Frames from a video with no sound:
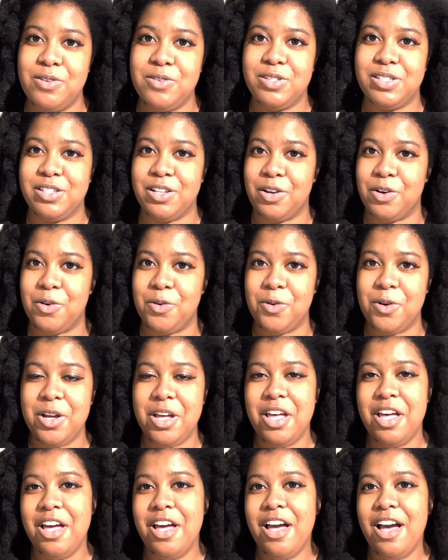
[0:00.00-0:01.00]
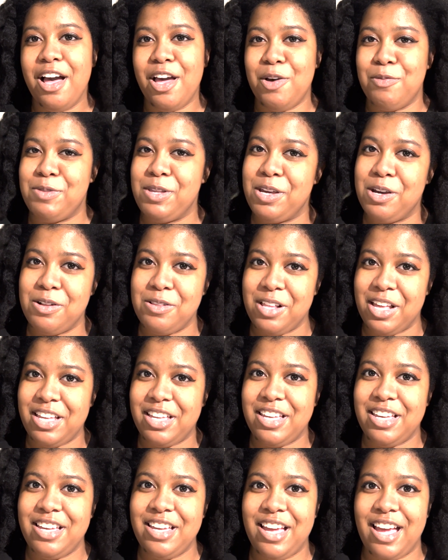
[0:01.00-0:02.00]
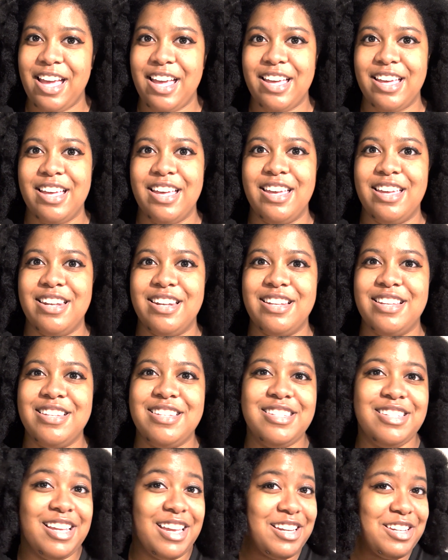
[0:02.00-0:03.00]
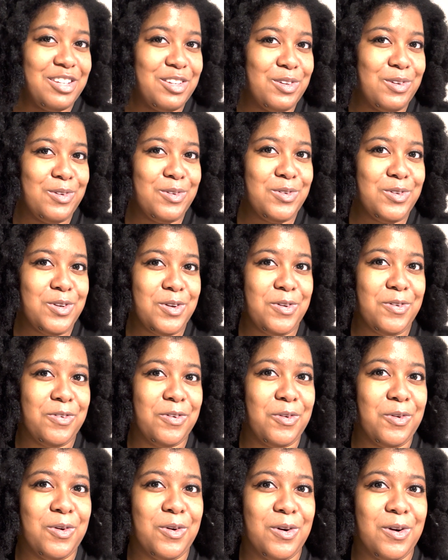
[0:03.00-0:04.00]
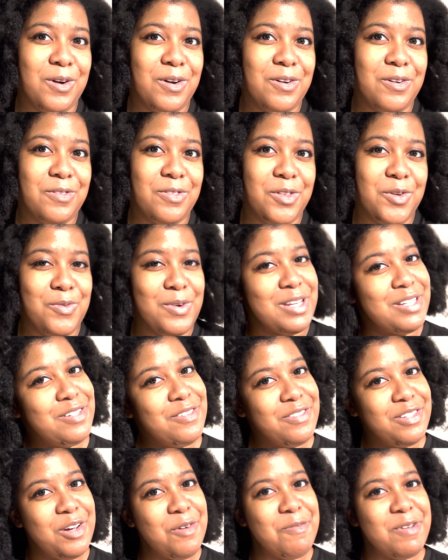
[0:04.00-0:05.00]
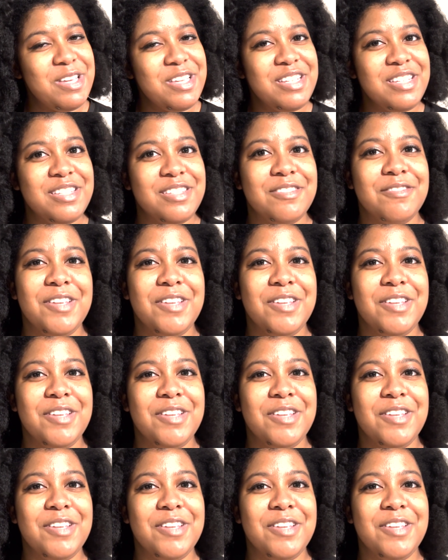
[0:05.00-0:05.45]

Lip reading: So I hope that y'all like it, and stay tuned for the rest of Sewmas.